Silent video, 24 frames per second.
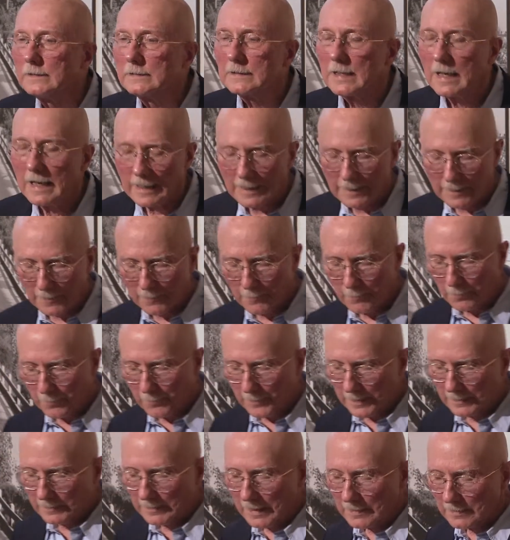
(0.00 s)
uh,
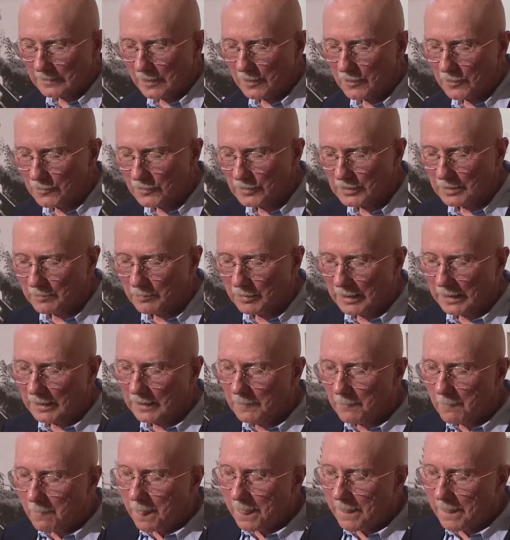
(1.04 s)
than they used to be.